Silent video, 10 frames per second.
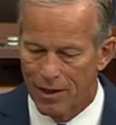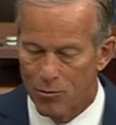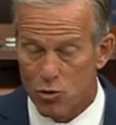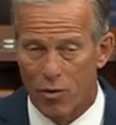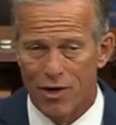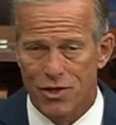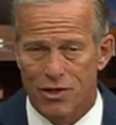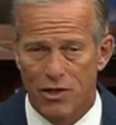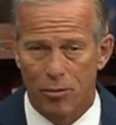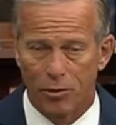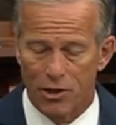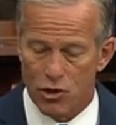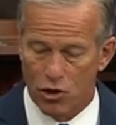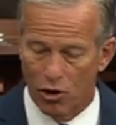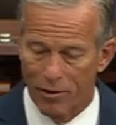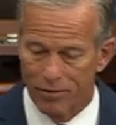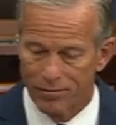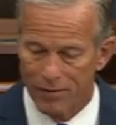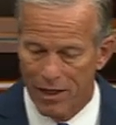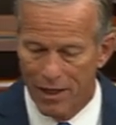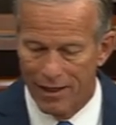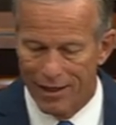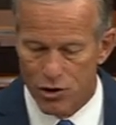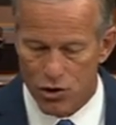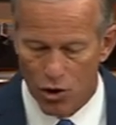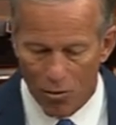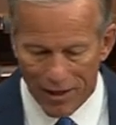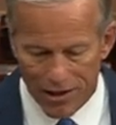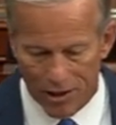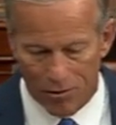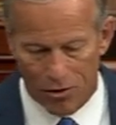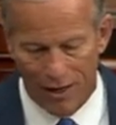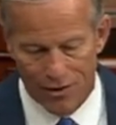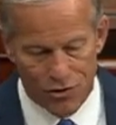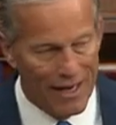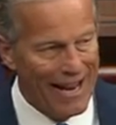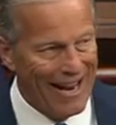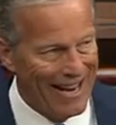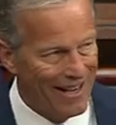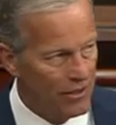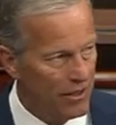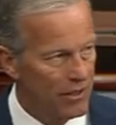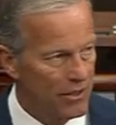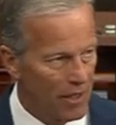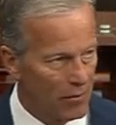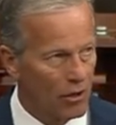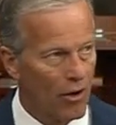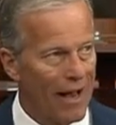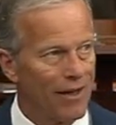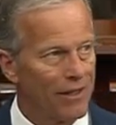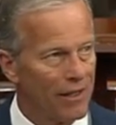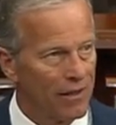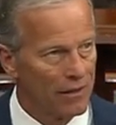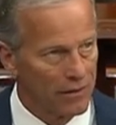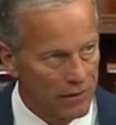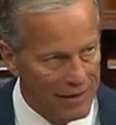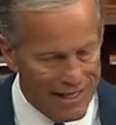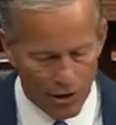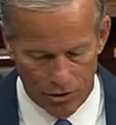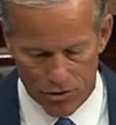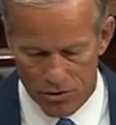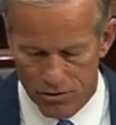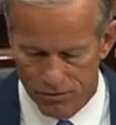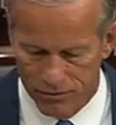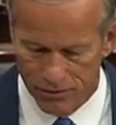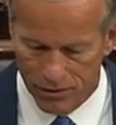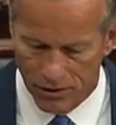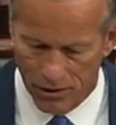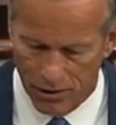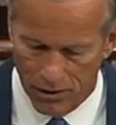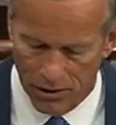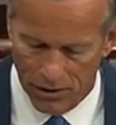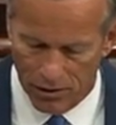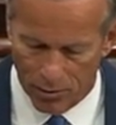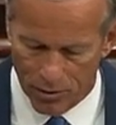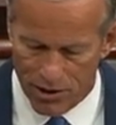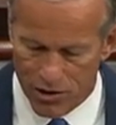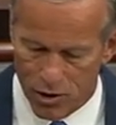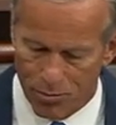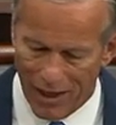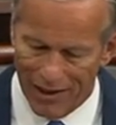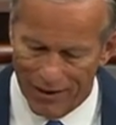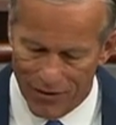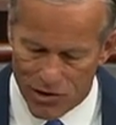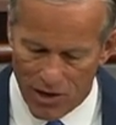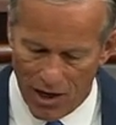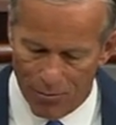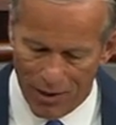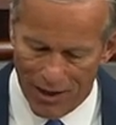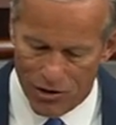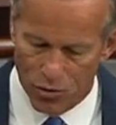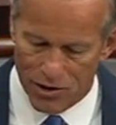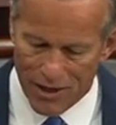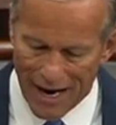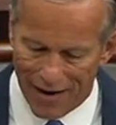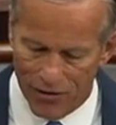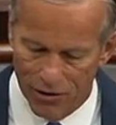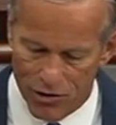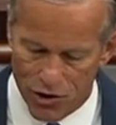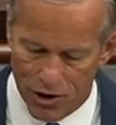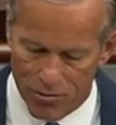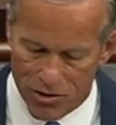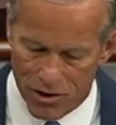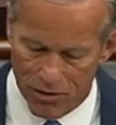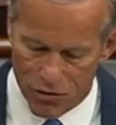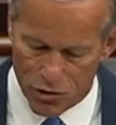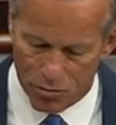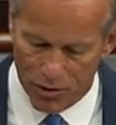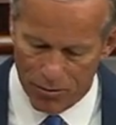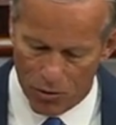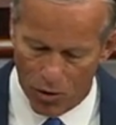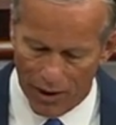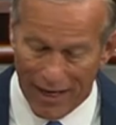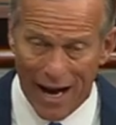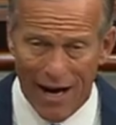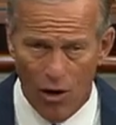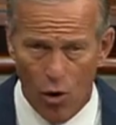Mr. President, it's deeply disturbing that so many Democrats and Democrat leaders are participating in this campaign to attack the legitimacy of the Supreme Court. And I